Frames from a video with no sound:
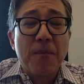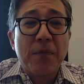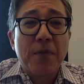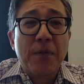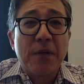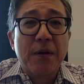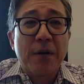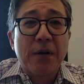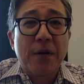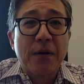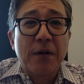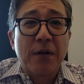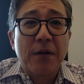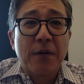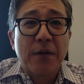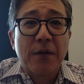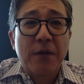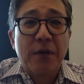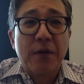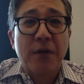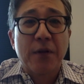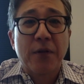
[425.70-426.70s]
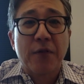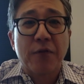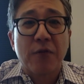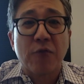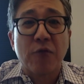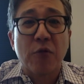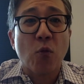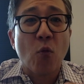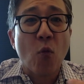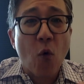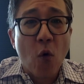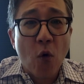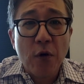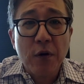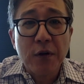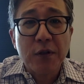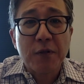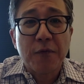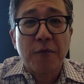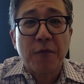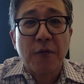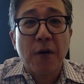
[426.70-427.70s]
the, the, the
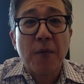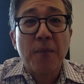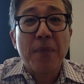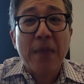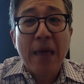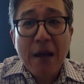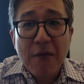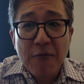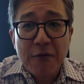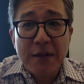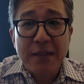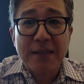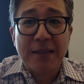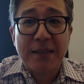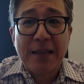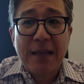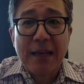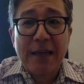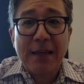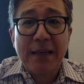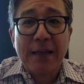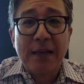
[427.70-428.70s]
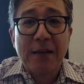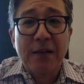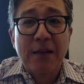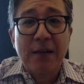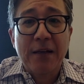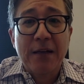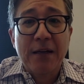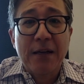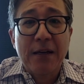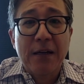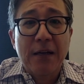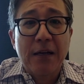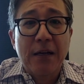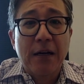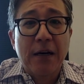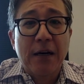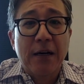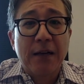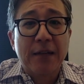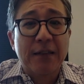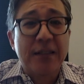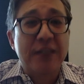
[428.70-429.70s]
rewards from that risk taking,
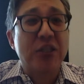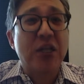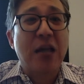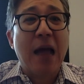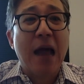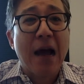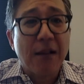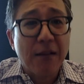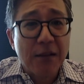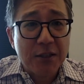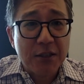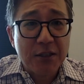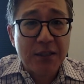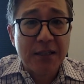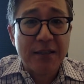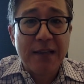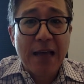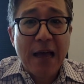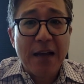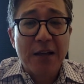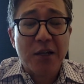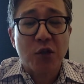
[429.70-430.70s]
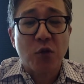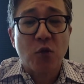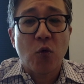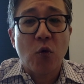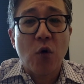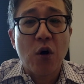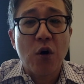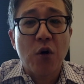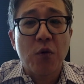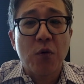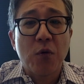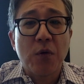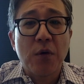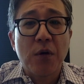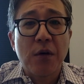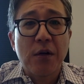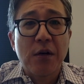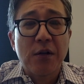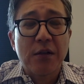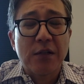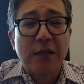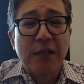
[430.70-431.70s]
uh, to challenge the status quo,
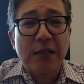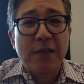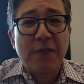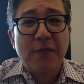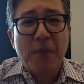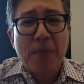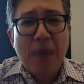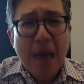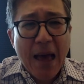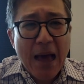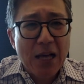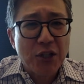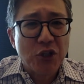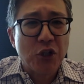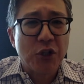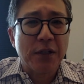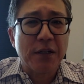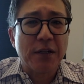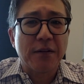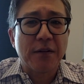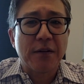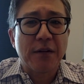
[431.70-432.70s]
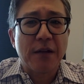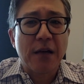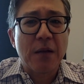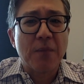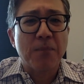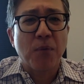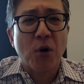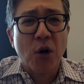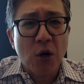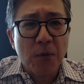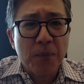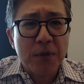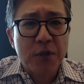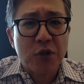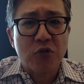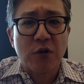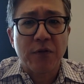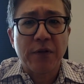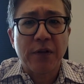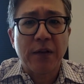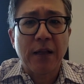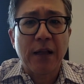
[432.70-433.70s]
to live a passionate and purpose
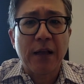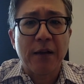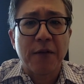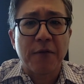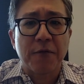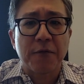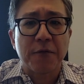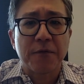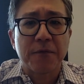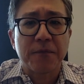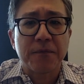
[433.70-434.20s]
driven life.